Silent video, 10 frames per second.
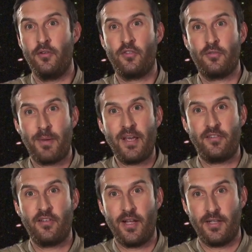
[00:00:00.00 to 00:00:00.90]

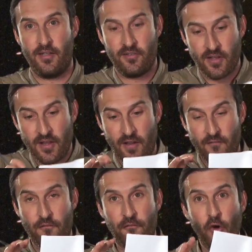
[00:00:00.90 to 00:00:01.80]
space like this
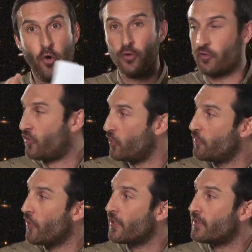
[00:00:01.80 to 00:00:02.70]
and force
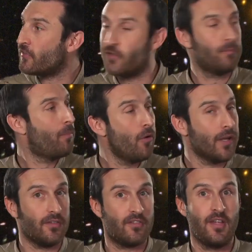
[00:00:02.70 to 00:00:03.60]
two very distant
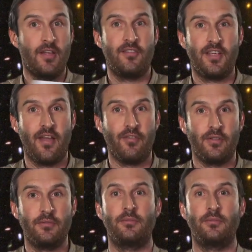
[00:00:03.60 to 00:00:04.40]
points together.